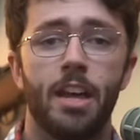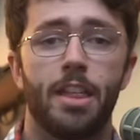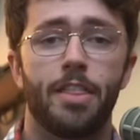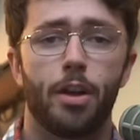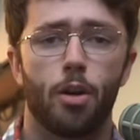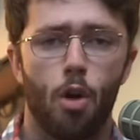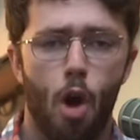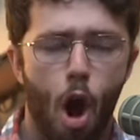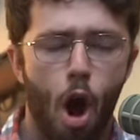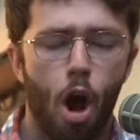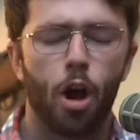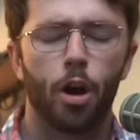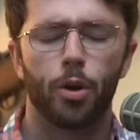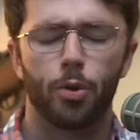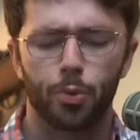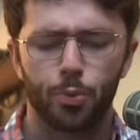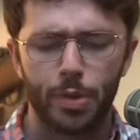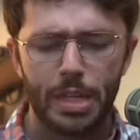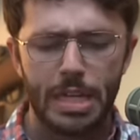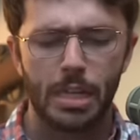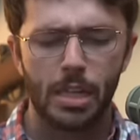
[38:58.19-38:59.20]
There are
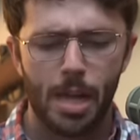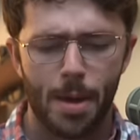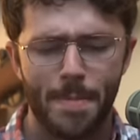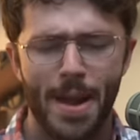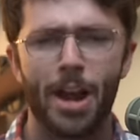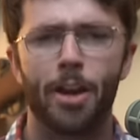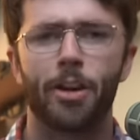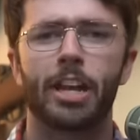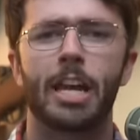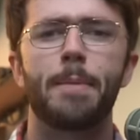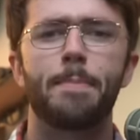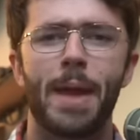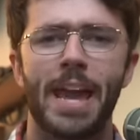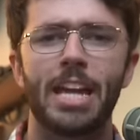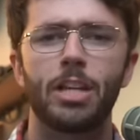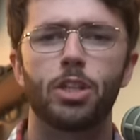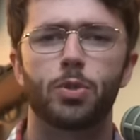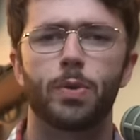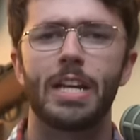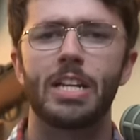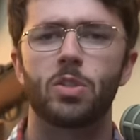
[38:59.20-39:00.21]
real American
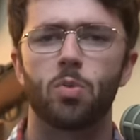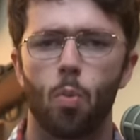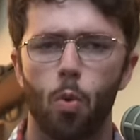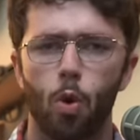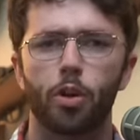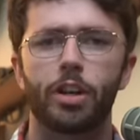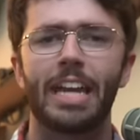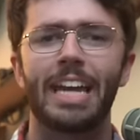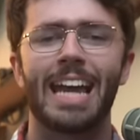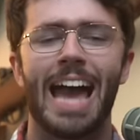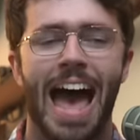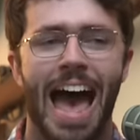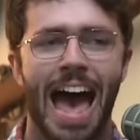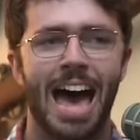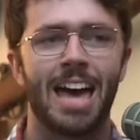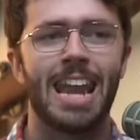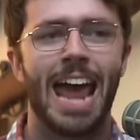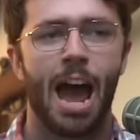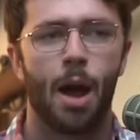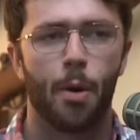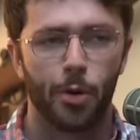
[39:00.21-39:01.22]
patriots working
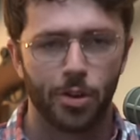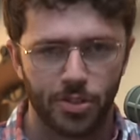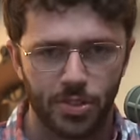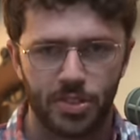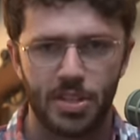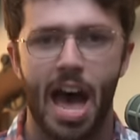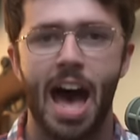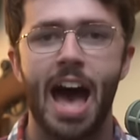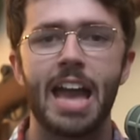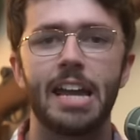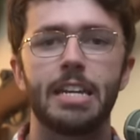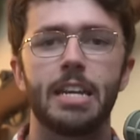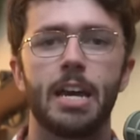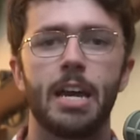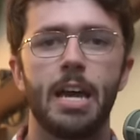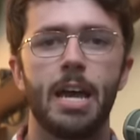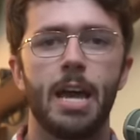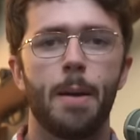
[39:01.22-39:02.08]
on our side,